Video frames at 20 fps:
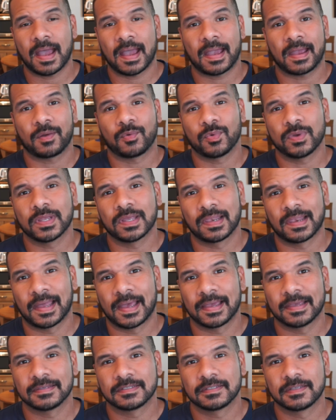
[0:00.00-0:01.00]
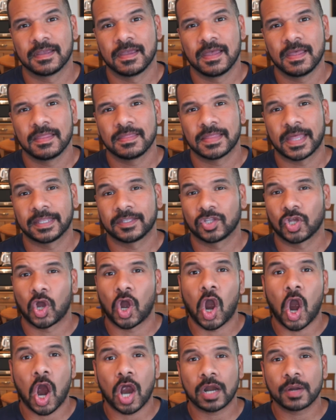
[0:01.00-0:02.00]
I realized that the
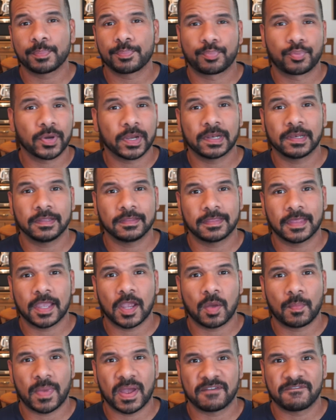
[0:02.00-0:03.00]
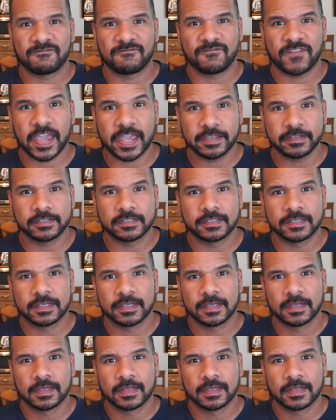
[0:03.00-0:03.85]
hard prickly thing on my face